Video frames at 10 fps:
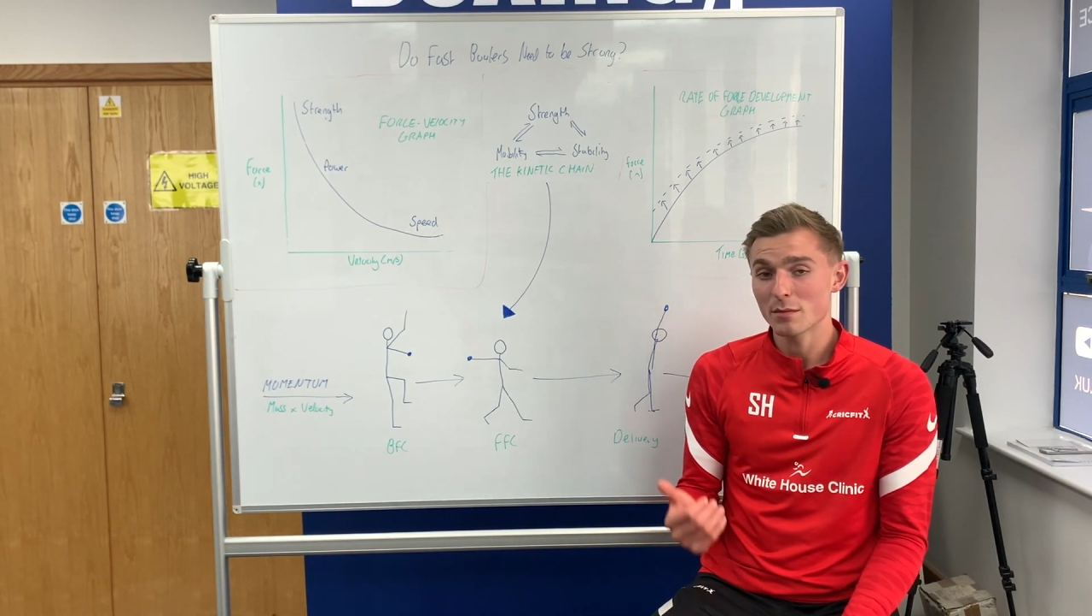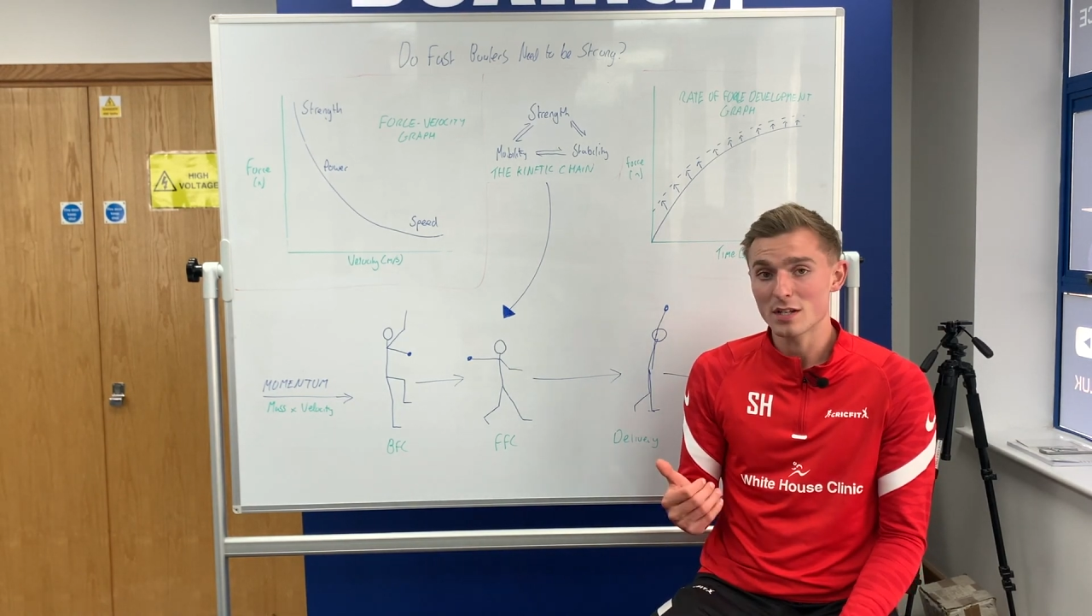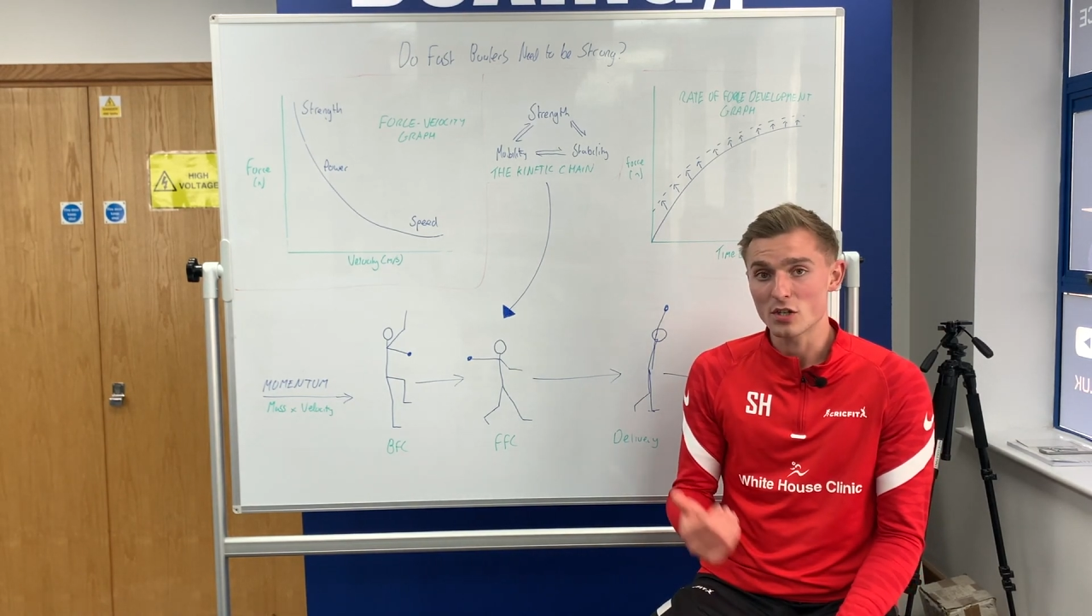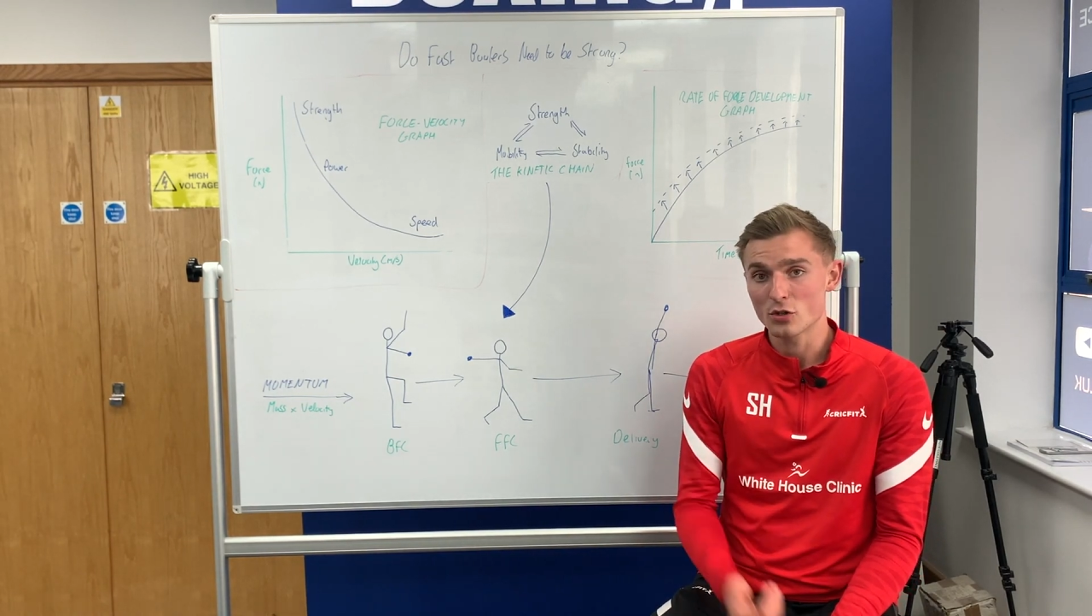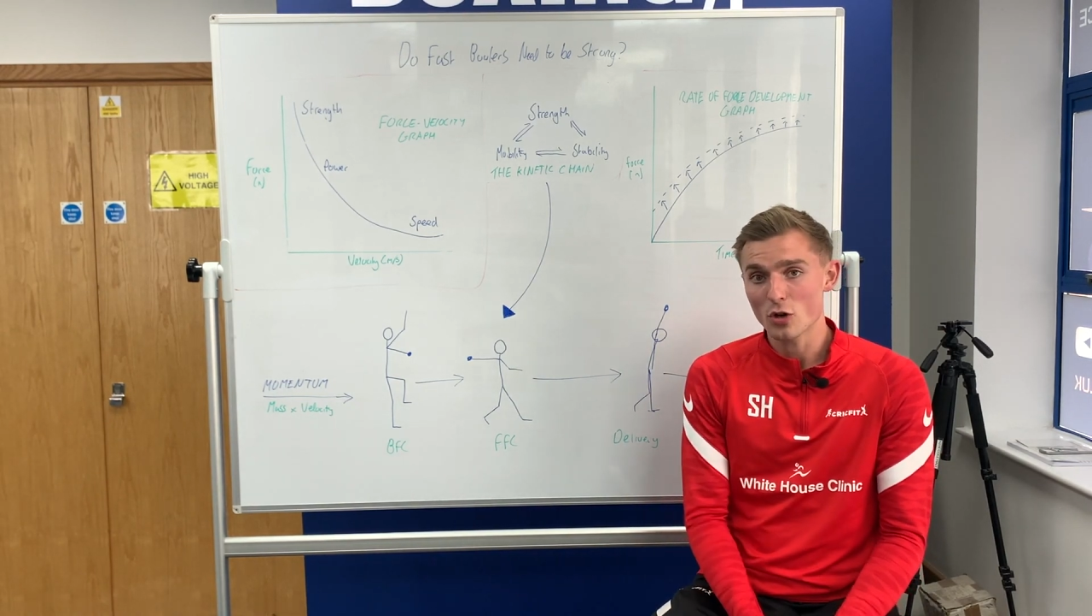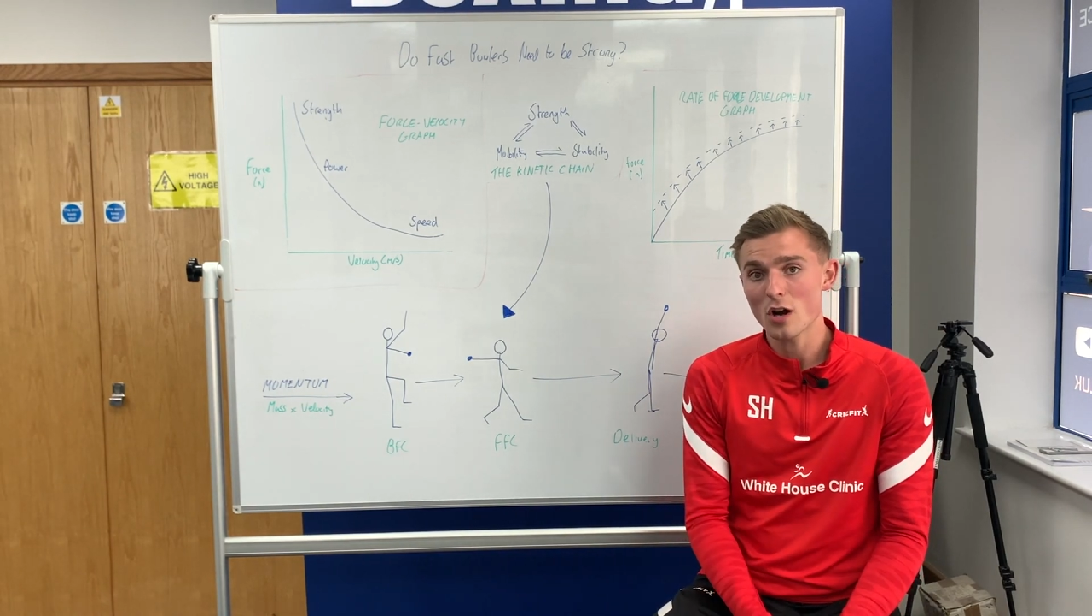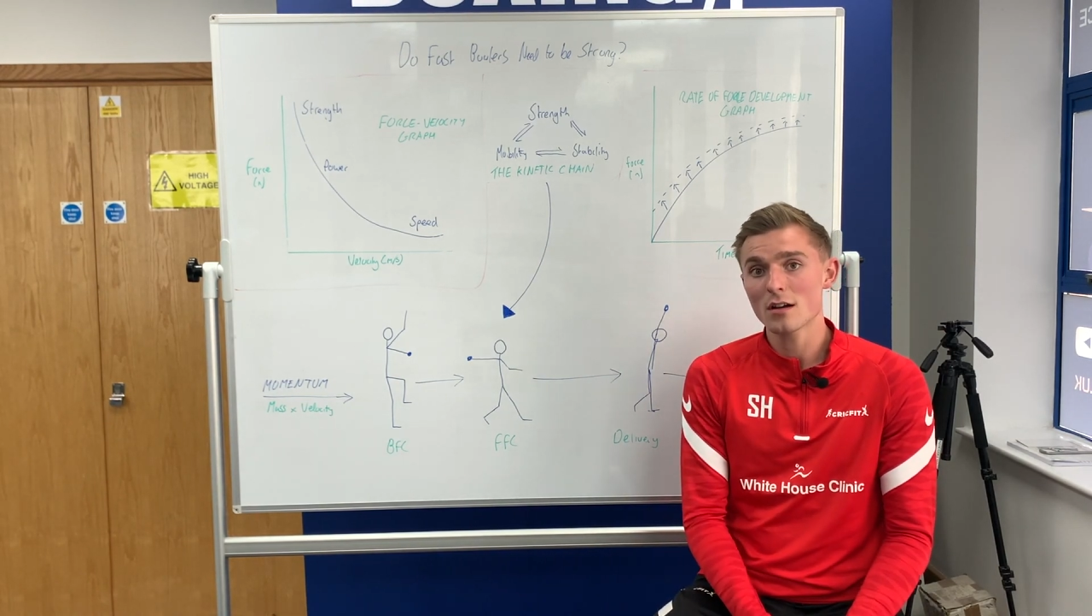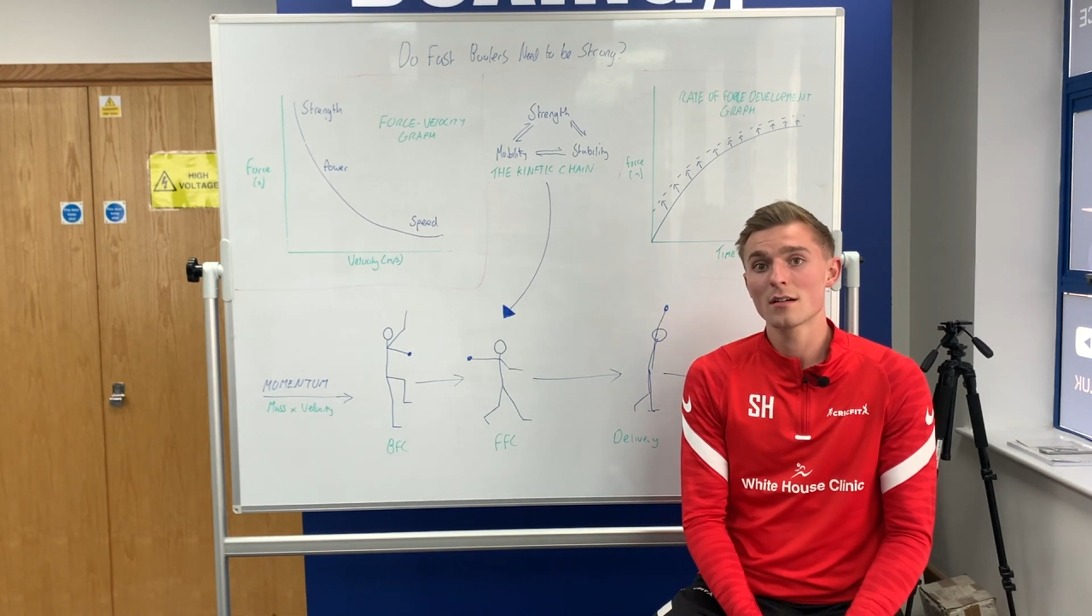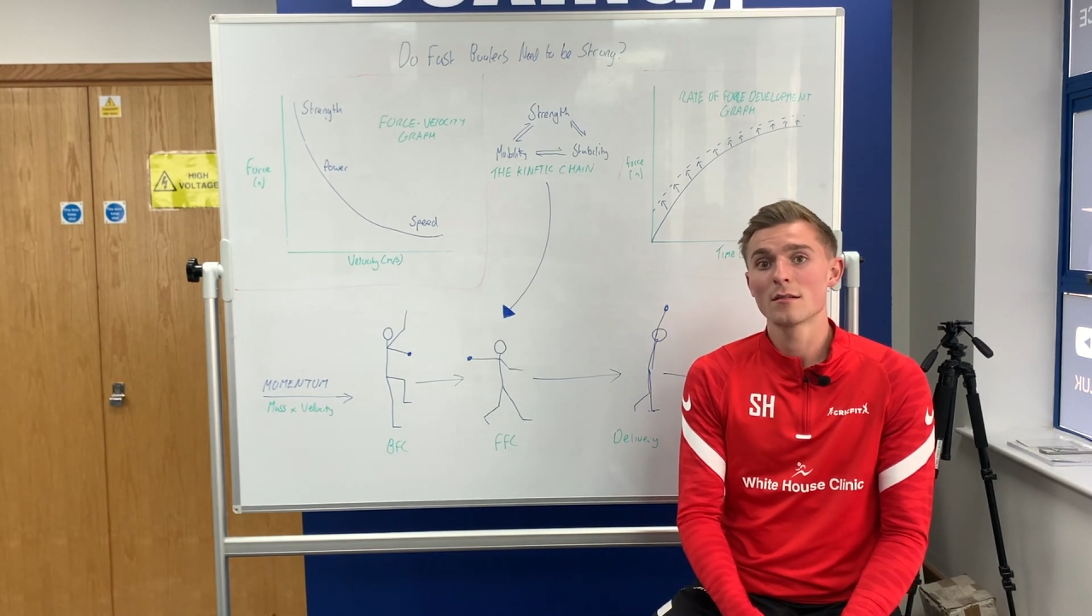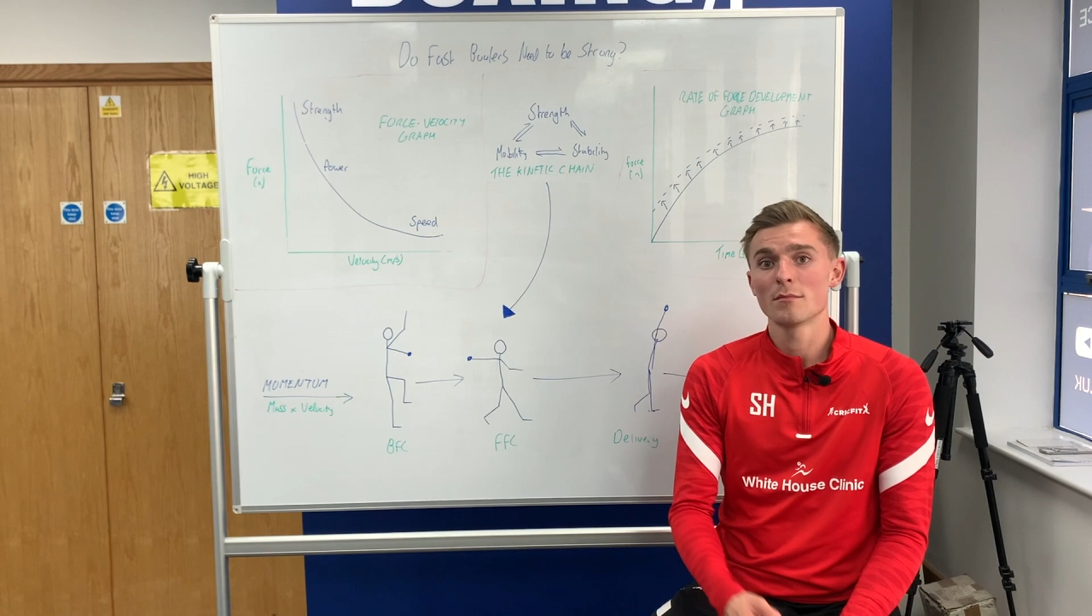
to be strong,